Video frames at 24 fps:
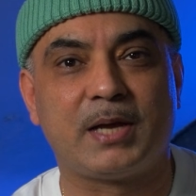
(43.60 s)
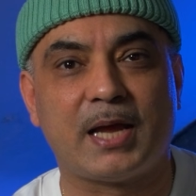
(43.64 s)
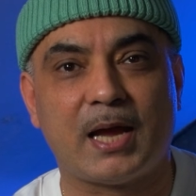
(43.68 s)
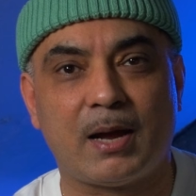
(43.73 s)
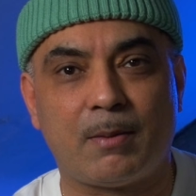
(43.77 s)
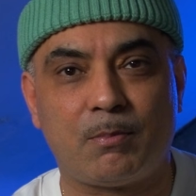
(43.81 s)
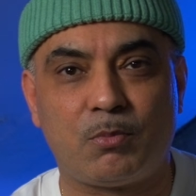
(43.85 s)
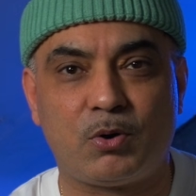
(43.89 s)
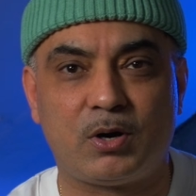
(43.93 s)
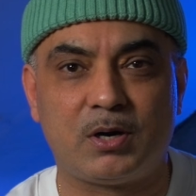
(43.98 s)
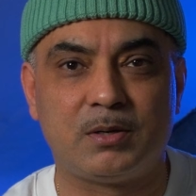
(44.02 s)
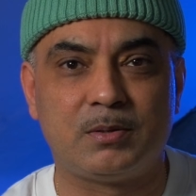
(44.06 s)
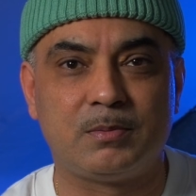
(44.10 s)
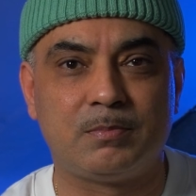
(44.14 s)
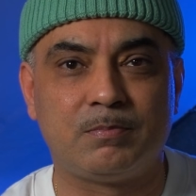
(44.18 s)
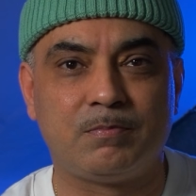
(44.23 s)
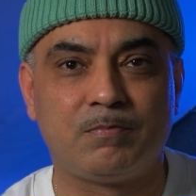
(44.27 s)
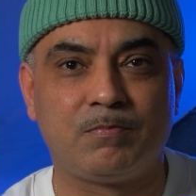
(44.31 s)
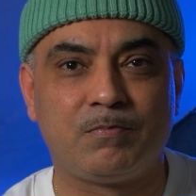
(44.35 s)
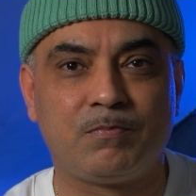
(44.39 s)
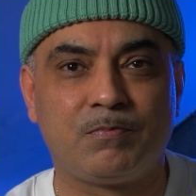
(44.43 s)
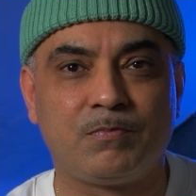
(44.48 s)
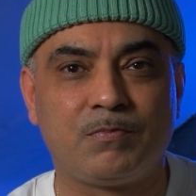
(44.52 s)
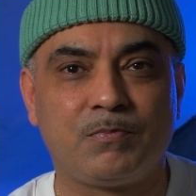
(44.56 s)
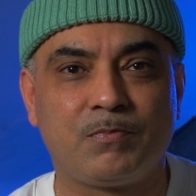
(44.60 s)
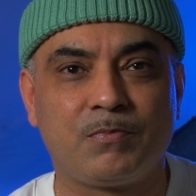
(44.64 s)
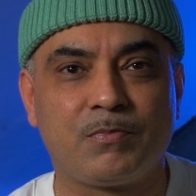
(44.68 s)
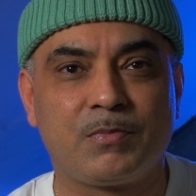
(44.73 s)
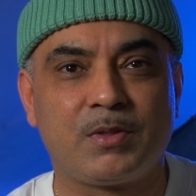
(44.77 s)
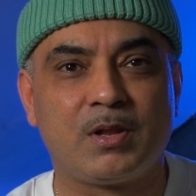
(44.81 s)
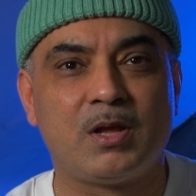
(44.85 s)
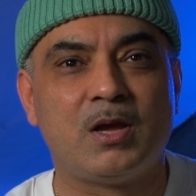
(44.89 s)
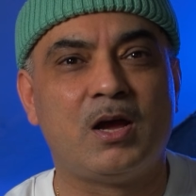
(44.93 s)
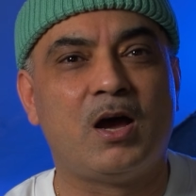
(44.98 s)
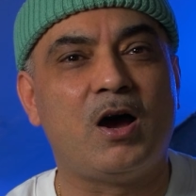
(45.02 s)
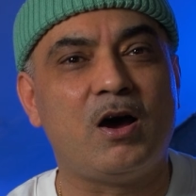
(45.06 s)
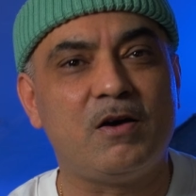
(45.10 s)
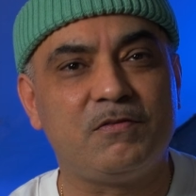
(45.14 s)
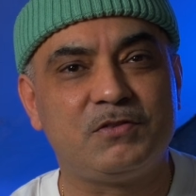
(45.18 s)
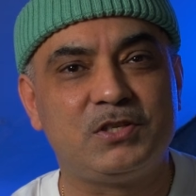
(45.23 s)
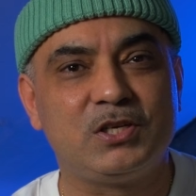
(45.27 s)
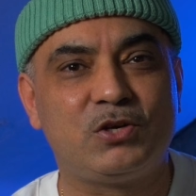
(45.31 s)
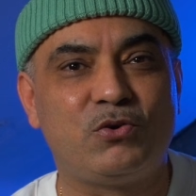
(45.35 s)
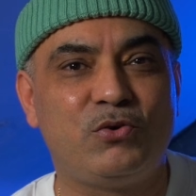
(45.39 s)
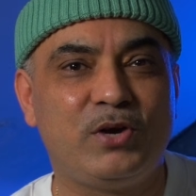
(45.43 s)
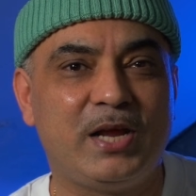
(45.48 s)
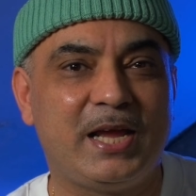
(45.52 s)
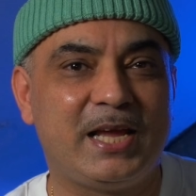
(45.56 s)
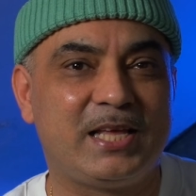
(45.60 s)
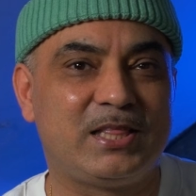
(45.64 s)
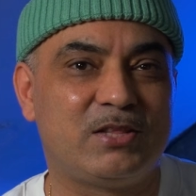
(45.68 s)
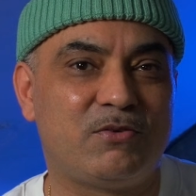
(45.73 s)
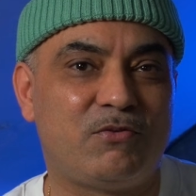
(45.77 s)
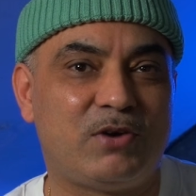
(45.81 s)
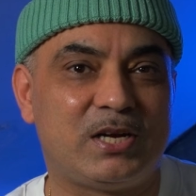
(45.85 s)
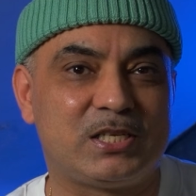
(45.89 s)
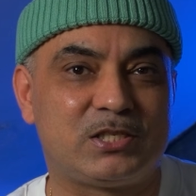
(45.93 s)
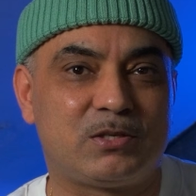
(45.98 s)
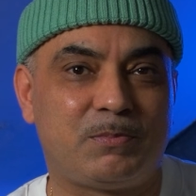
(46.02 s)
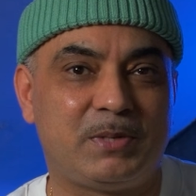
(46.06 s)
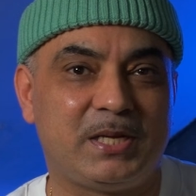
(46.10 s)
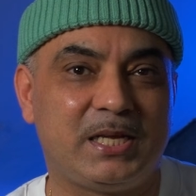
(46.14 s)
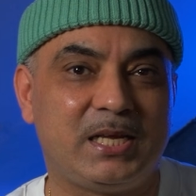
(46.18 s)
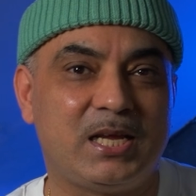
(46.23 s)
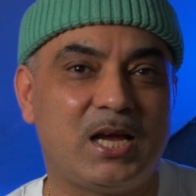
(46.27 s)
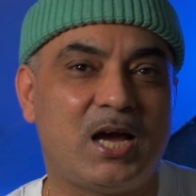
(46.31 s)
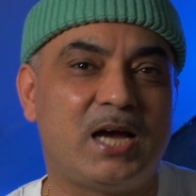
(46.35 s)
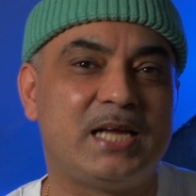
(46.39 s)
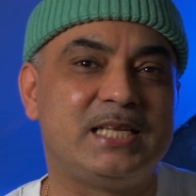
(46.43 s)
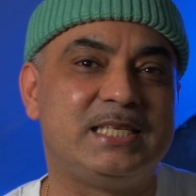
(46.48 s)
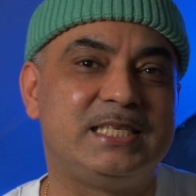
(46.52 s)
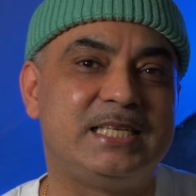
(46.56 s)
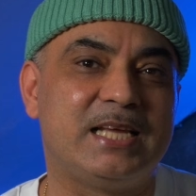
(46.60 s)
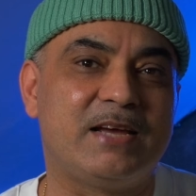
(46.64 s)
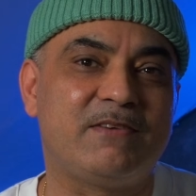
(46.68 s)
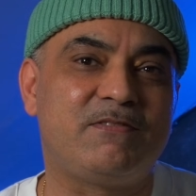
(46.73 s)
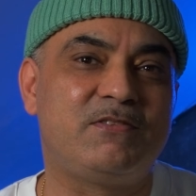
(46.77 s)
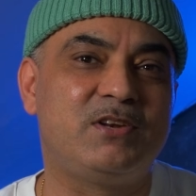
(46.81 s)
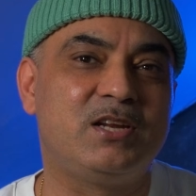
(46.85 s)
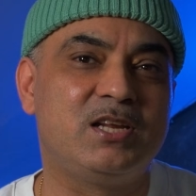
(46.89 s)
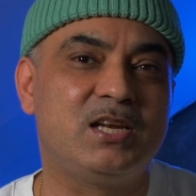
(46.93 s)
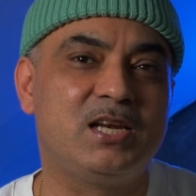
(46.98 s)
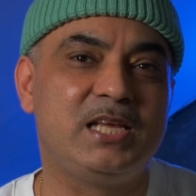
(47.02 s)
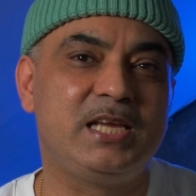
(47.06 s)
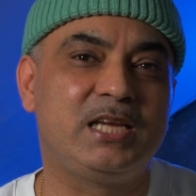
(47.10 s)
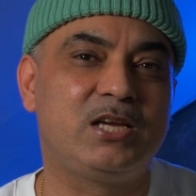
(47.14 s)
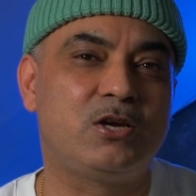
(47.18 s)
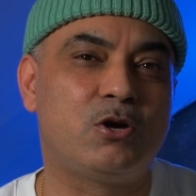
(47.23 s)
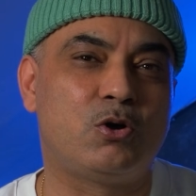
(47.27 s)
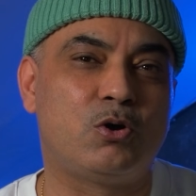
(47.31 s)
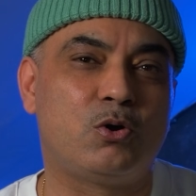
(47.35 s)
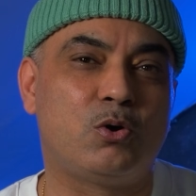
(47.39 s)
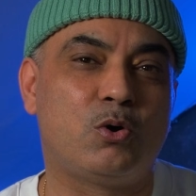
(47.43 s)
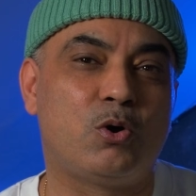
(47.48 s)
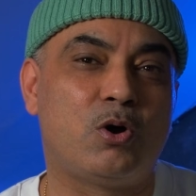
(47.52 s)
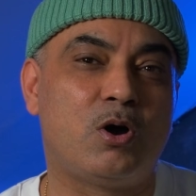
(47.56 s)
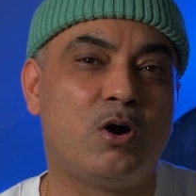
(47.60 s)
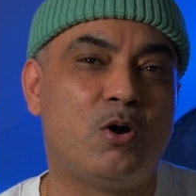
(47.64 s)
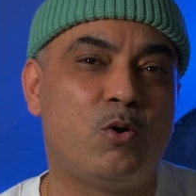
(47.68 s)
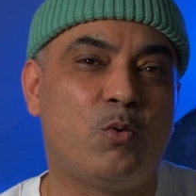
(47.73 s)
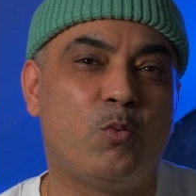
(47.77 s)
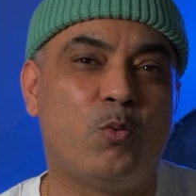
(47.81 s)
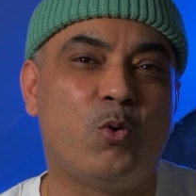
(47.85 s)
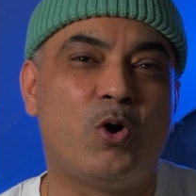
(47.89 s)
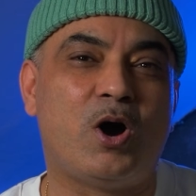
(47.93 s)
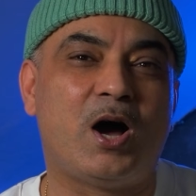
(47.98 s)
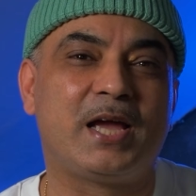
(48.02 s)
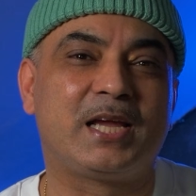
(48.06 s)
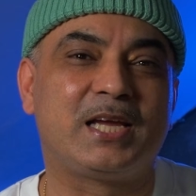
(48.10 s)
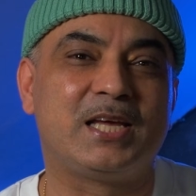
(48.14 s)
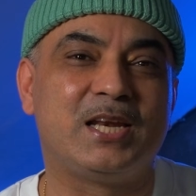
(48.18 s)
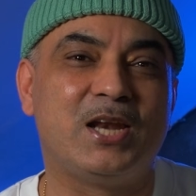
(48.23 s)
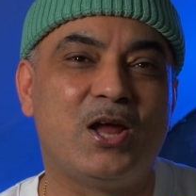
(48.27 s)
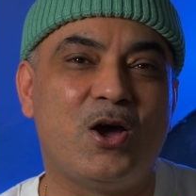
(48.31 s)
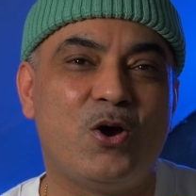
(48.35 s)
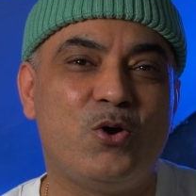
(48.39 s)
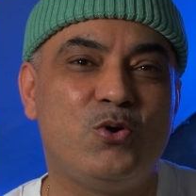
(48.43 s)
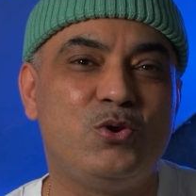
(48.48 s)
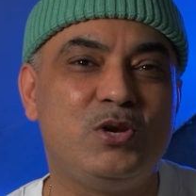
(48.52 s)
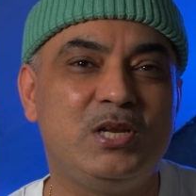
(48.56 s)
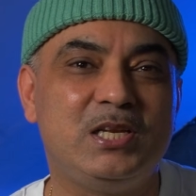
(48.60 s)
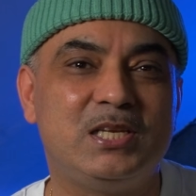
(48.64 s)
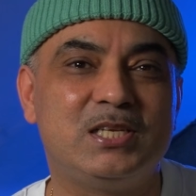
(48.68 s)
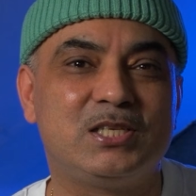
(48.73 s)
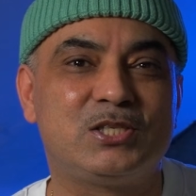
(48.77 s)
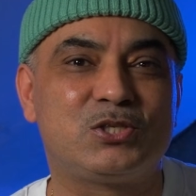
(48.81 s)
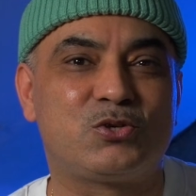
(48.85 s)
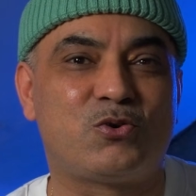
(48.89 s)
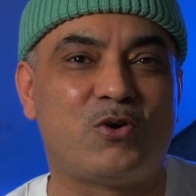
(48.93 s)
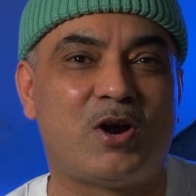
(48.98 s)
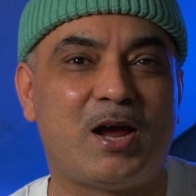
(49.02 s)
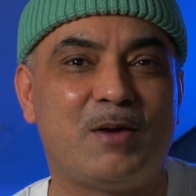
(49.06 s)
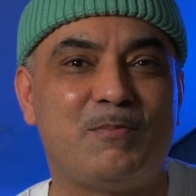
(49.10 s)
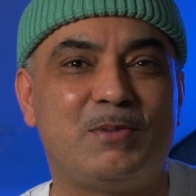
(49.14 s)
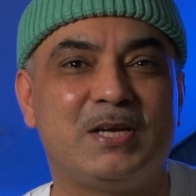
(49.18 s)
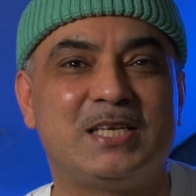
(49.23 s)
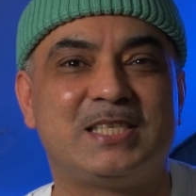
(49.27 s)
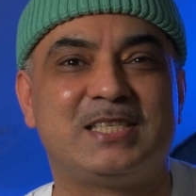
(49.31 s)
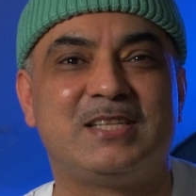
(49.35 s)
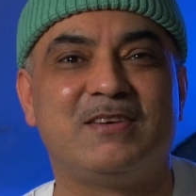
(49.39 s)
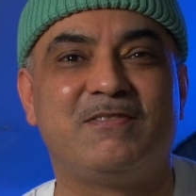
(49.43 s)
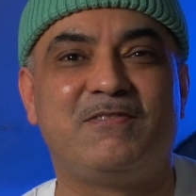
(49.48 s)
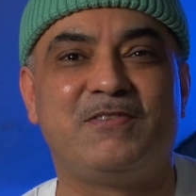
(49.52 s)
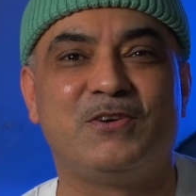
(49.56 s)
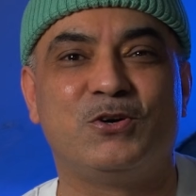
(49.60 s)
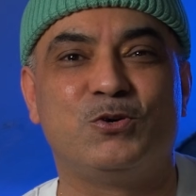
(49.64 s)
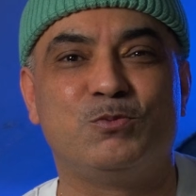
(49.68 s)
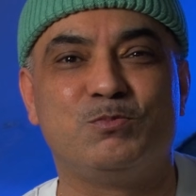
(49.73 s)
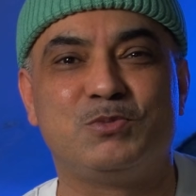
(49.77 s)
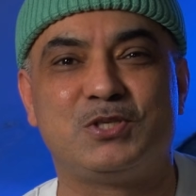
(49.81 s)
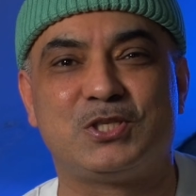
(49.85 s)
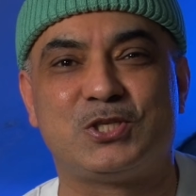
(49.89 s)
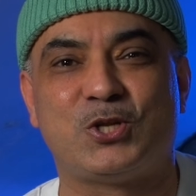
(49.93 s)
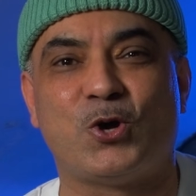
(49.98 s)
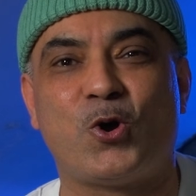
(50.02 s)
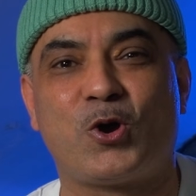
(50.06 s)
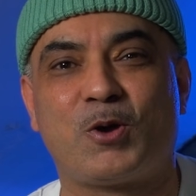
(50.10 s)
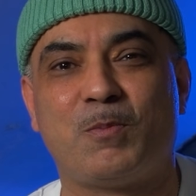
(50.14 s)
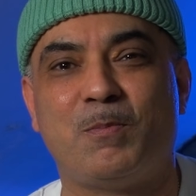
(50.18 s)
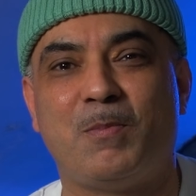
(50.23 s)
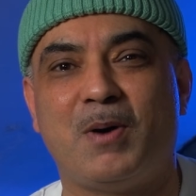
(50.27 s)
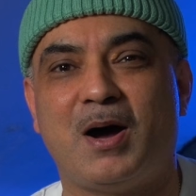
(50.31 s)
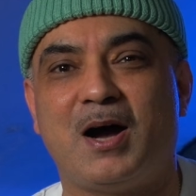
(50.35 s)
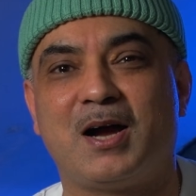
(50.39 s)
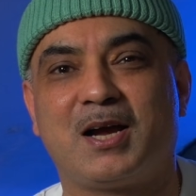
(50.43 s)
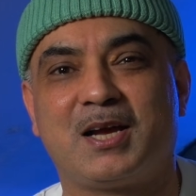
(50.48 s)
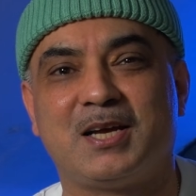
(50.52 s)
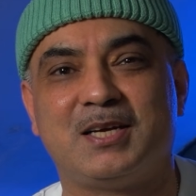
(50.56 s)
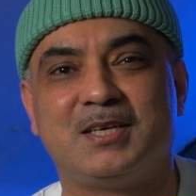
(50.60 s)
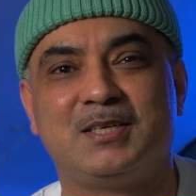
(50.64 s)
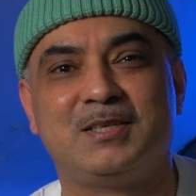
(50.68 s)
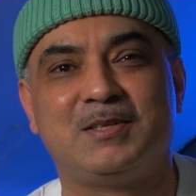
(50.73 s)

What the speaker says: camera. After creating the recipe, I definitely caught what I can only describe as the film stock bug.